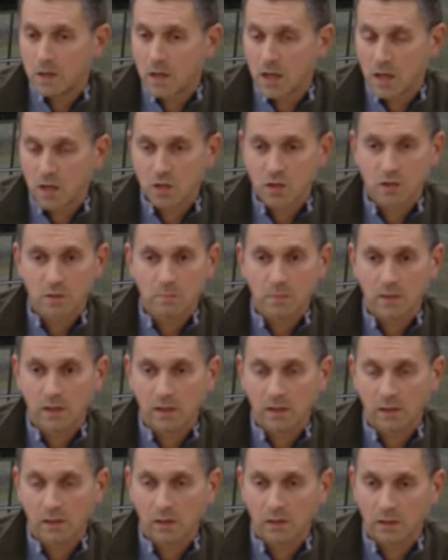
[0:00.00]
It could
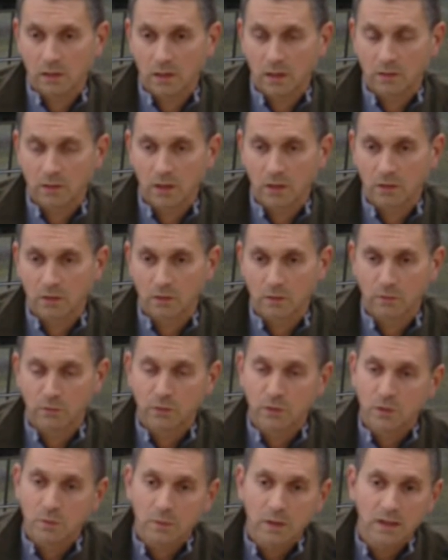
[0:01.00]
be another
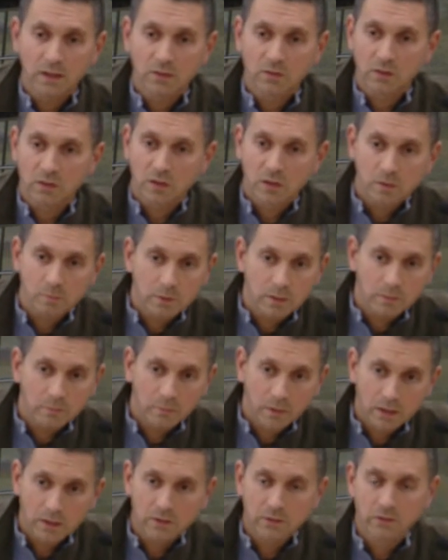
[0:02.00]
few weeks, it could be
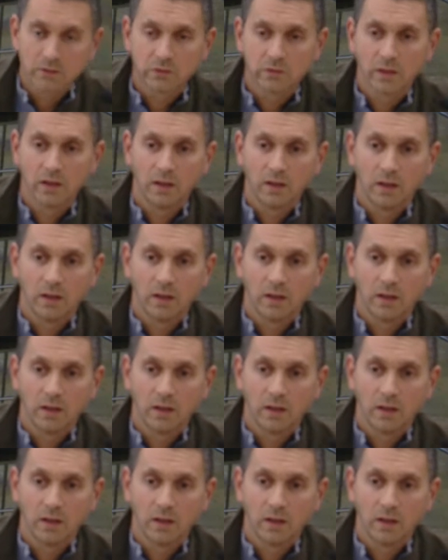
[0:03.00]
months,